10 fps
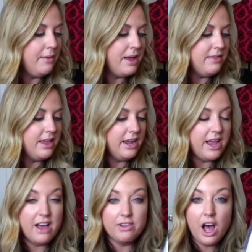And then I
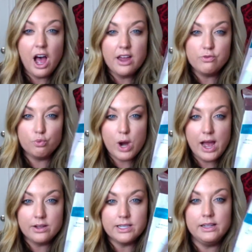have cotton rounds.